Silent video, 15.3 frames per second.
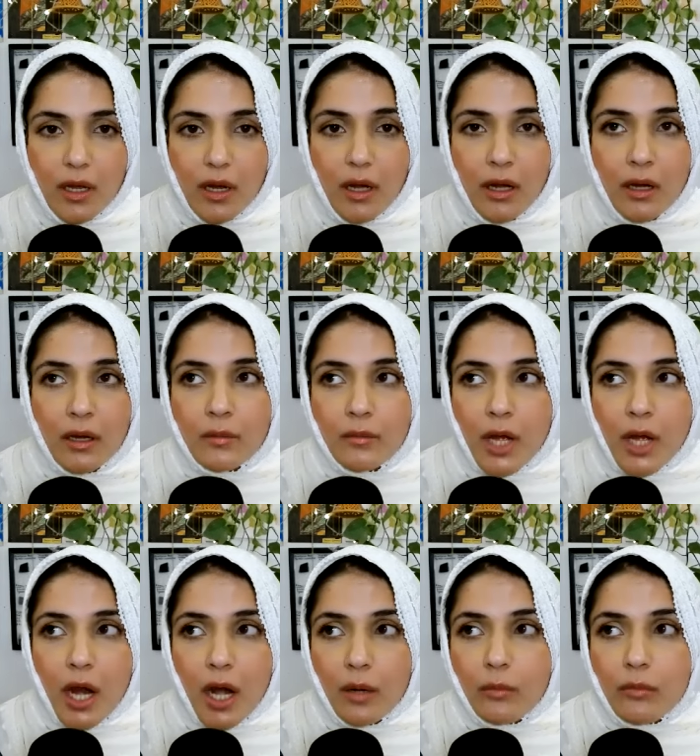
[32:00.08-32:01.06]
um,
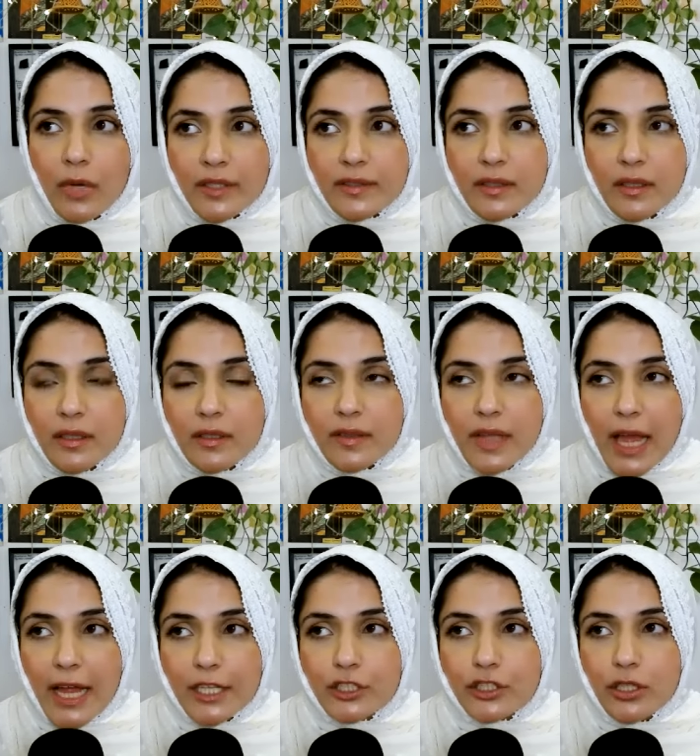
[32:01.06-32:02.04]
our muscles
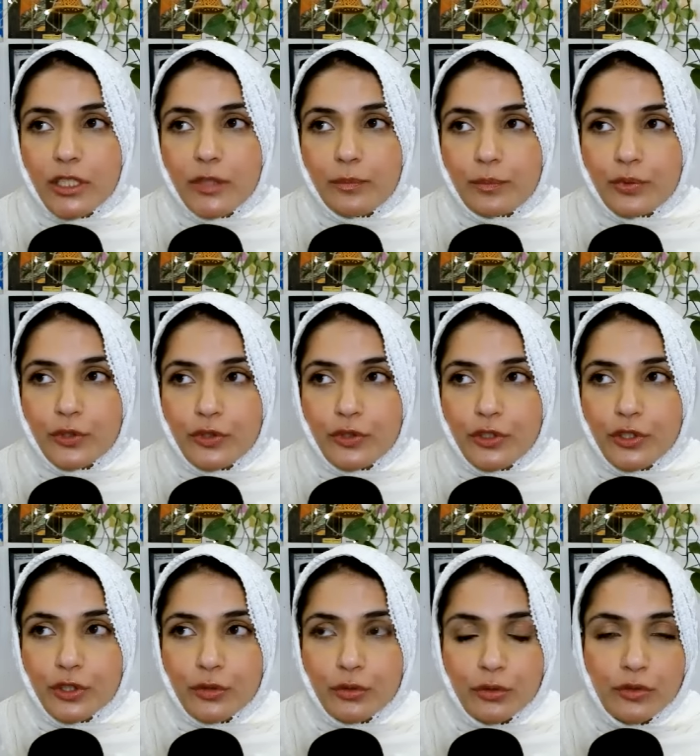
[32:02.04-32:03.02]
actually
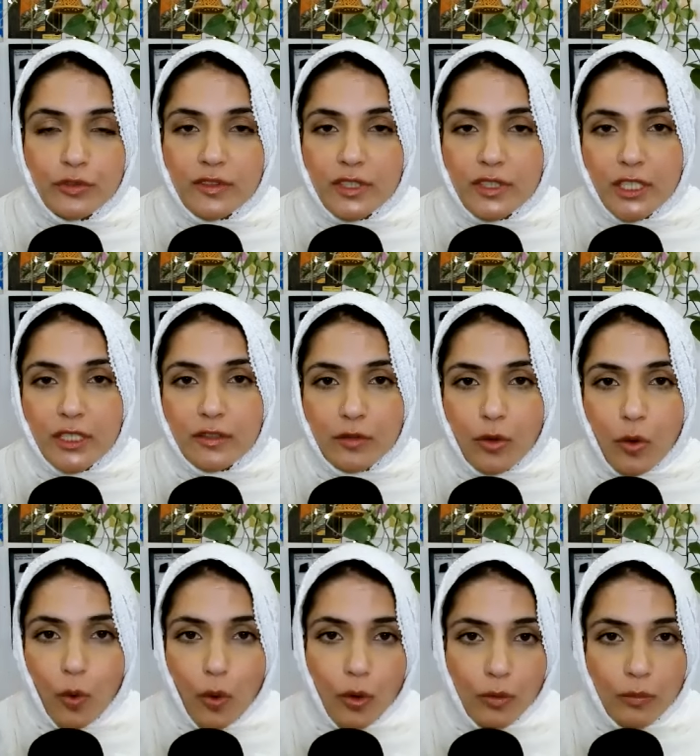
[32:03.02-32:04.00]
produce these
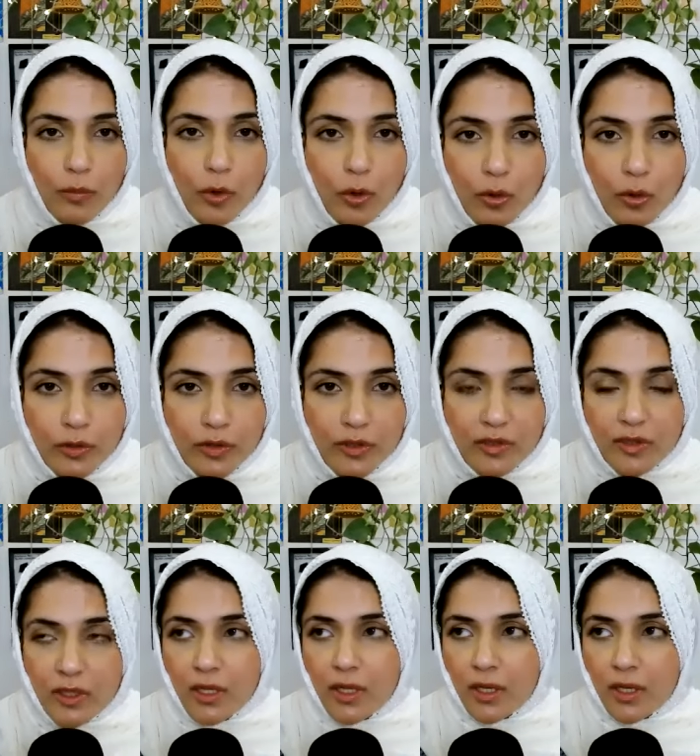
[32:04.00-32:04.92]
hormones